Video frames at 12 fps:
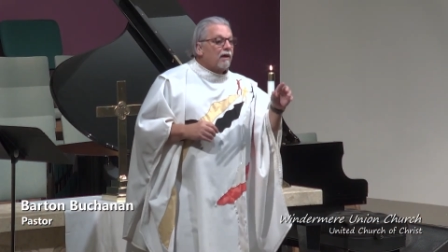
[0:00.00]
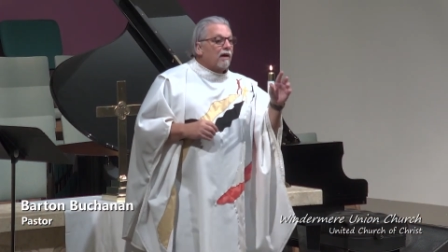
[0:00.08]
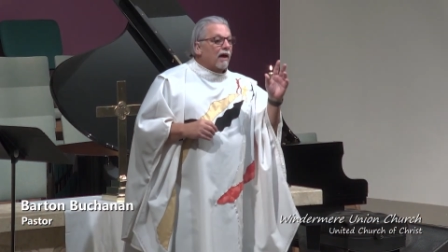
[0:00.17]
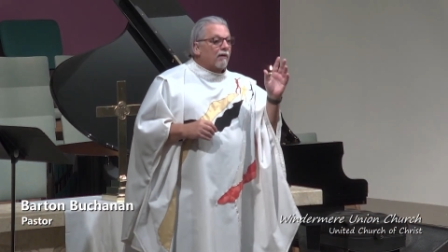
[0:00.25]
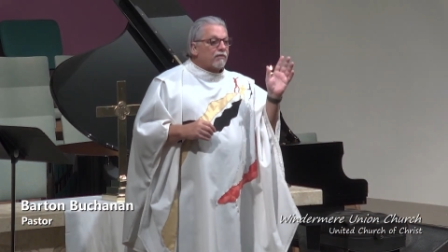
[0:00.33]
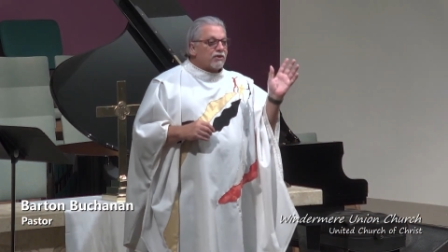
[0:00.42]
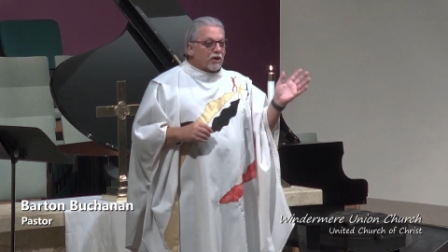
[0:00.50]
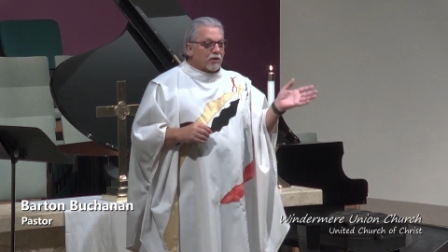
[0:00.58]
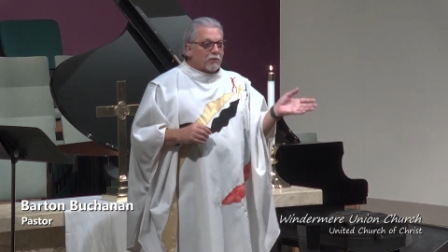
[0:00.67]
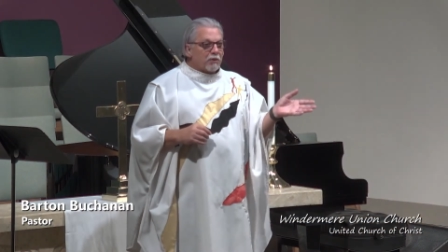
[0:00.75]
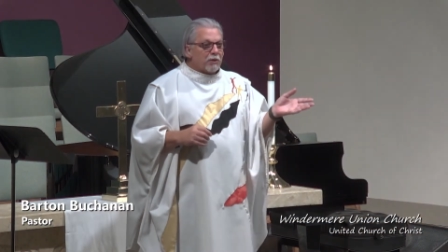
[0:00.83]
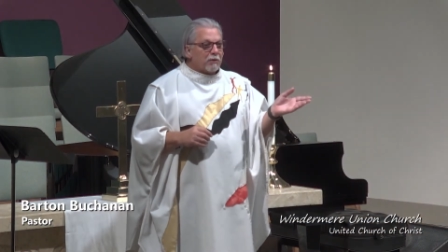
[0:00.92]
I've shared
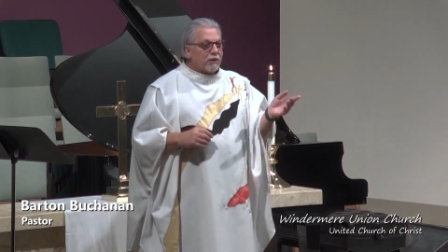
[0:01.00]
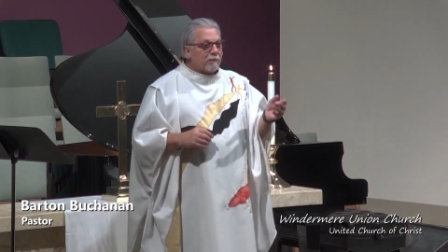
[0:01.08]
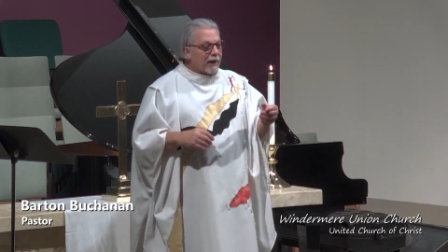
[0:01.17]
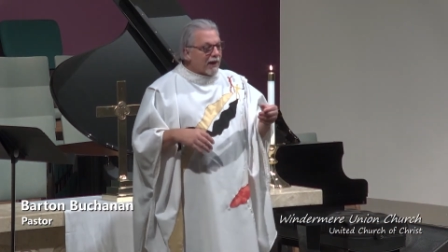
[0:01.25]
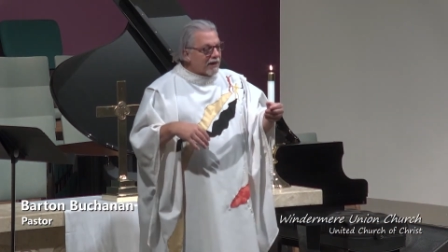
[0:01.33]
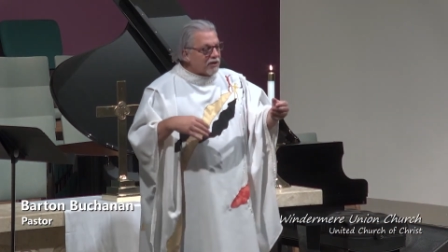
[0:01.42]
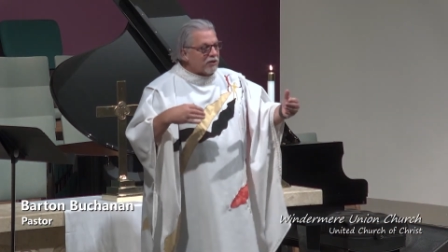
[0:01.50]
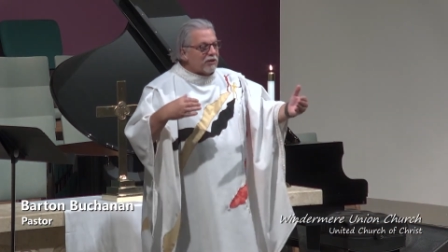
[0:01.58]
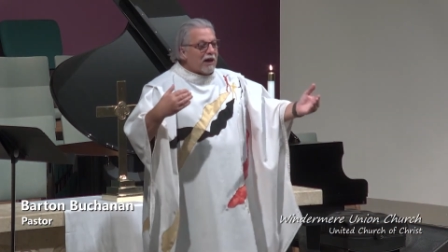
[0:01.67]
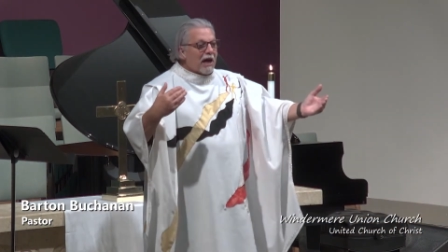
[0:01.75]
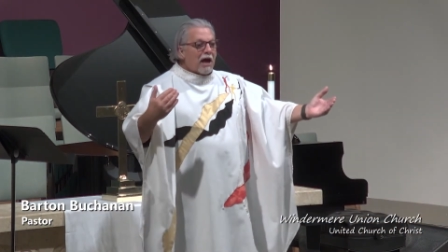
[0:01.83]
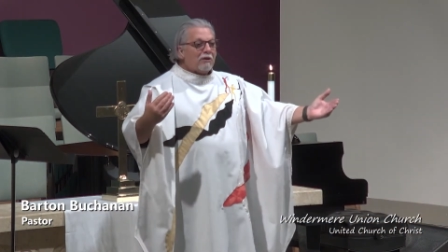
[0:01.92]
with you in the past,
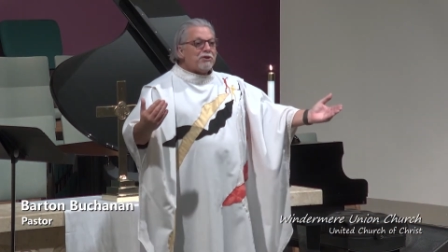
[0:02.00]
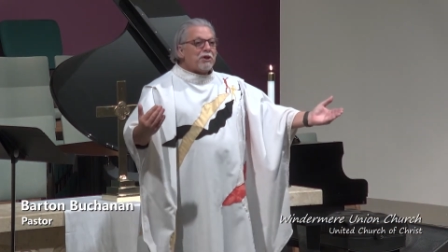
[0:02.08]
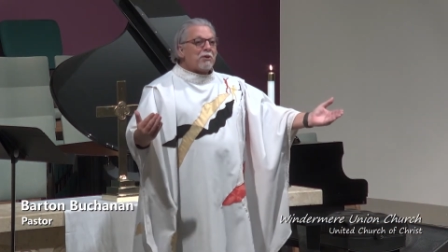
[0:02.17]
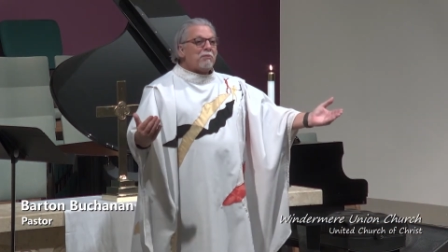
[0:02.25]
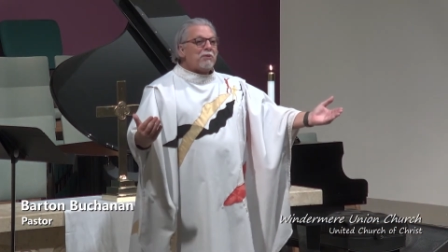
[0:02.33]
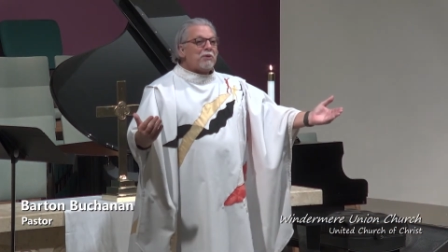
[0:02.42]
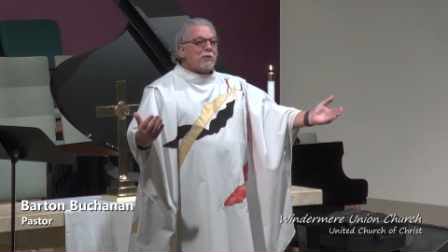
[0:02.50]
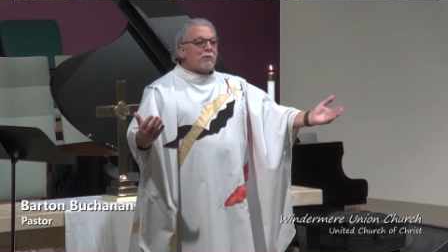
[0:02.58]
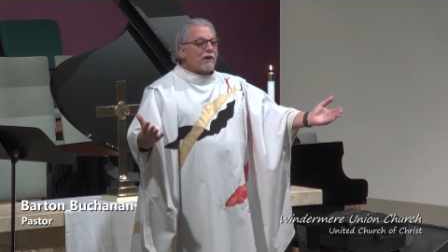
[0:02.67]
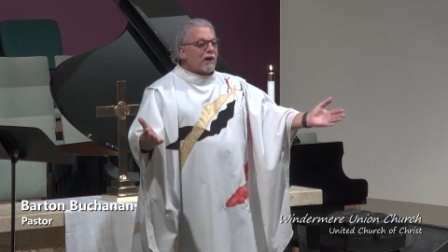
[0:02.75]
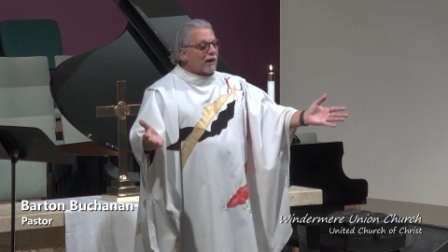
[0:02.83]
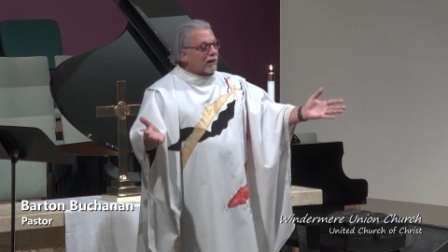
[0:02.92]
I'll share it with you
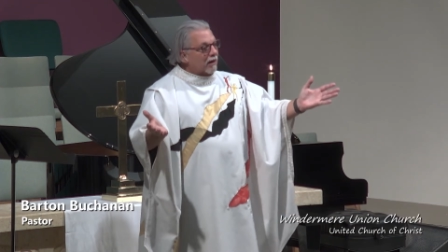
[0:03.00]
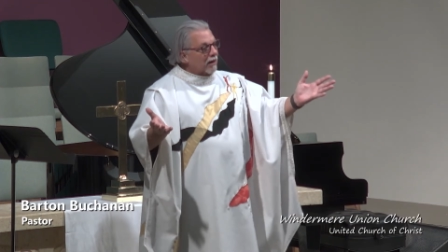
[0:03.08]
again.